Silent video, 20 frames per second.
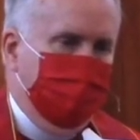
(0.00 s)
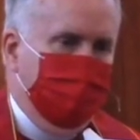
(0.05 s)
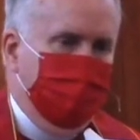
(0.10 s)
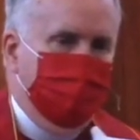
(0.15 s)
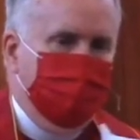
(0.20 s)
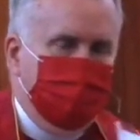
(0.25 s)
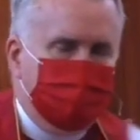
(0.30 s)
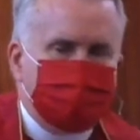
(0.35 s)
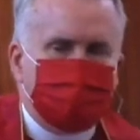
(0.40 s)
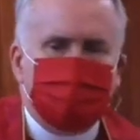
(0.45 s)

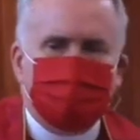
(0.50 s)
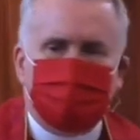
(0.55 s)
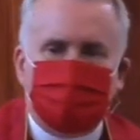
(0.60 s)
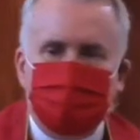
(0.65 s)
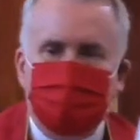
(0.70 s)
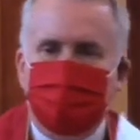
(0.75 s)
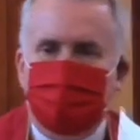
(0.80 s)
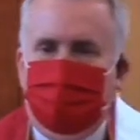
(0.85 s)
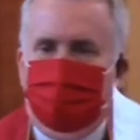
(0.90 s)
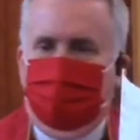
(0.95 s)
This is
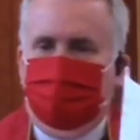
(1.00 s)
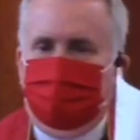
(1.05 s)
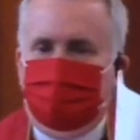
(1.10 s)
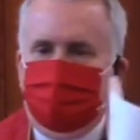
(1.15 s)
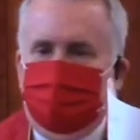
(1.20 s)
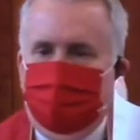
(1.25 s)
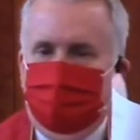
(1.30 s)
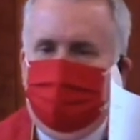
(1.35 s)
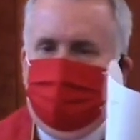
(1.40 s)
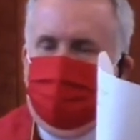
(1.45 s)
not
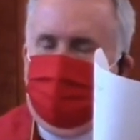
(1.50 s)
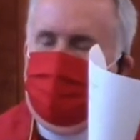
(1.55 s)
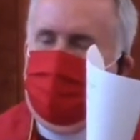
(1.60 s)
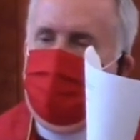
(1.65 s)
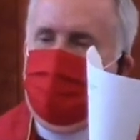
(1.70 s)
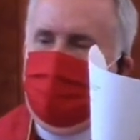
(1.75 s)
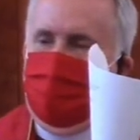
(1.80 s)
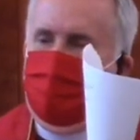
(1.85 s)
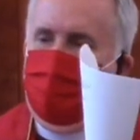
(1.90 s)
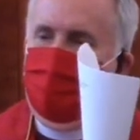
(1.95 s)

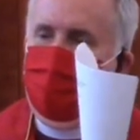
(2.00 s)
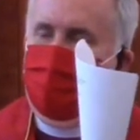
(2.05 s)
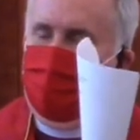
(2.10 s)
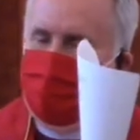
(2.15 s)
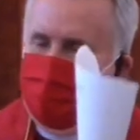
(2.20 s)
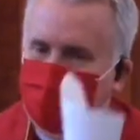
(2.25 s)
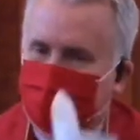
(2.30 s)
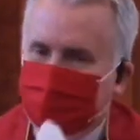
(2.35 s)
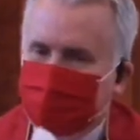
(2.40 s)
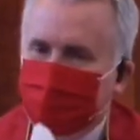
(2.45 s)
a
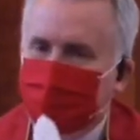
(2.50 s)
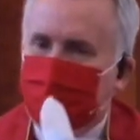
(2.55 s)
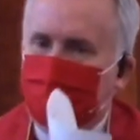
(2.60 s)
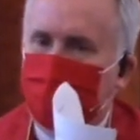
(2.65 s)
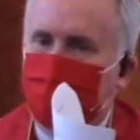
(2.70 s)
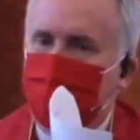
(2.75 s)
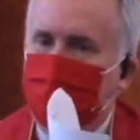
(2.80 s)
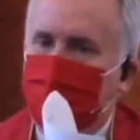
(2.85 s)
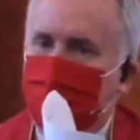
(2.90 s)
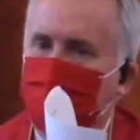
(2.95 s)
highly
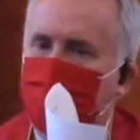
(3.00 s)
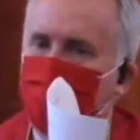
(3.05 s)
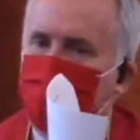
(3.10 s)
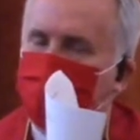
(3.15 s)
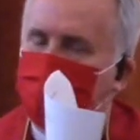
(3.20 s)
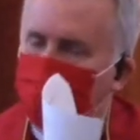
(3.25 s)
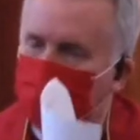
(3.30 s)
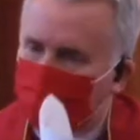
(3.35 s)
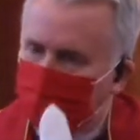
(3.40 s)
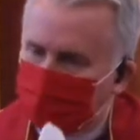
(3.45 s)

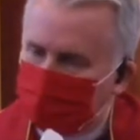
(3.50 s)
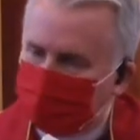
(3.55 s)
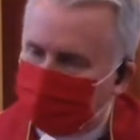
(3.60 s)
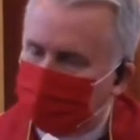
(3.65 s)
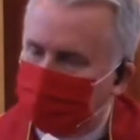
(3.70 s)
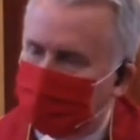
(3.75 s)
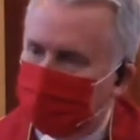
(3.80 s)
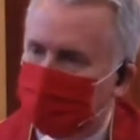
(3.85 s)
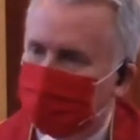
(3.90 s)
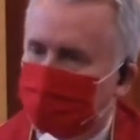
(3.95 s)

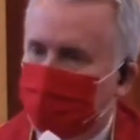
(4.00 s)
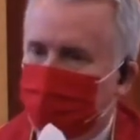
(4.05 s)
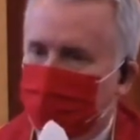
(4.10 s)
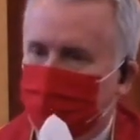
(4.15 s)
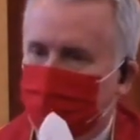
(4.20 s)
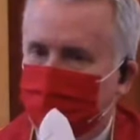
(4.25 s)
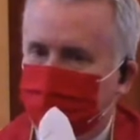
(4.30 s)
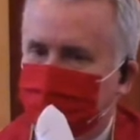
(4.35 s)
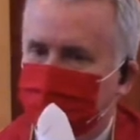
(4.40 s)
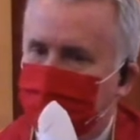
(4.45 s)

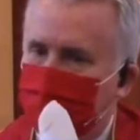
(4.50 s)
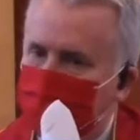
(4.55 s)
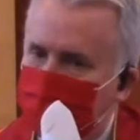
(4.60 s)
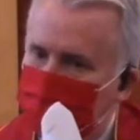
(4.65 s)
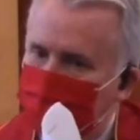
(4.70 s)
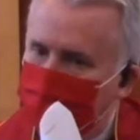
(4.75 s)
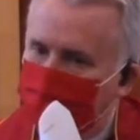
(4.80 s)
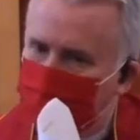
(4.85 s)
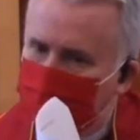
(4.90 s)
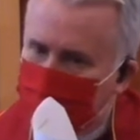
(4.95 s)
personalized,
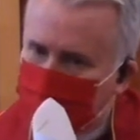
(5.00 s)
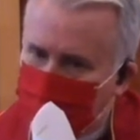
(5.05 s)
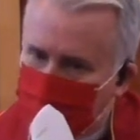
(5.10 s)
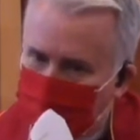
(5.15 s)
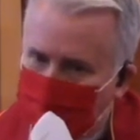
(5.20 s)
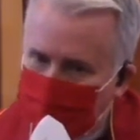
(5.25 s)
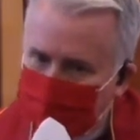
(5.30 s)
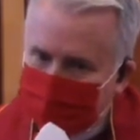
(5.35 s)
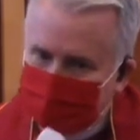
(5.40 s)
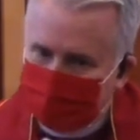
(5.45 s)

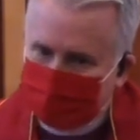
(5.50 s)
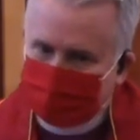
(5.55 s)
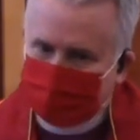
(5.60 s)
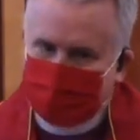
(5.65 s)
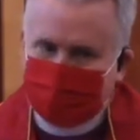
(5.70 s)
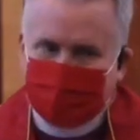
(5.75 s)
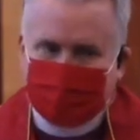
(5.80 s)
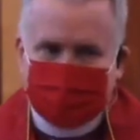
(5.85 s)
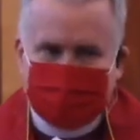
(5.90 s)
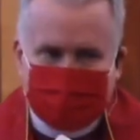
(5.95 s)
individualistic
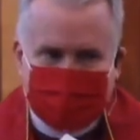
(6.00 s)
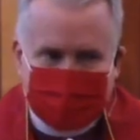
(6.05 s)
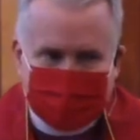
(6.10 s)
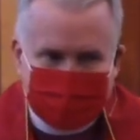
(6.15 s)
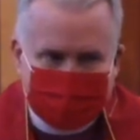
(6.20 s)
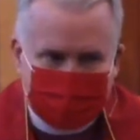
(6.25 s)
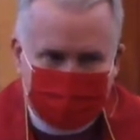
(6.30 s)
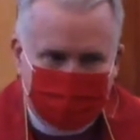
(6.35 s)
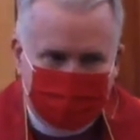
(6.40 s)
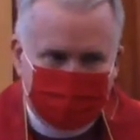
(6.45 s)

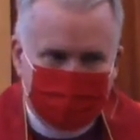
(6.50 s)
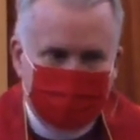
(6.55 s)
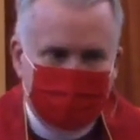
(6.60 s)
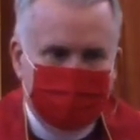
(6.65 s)
gift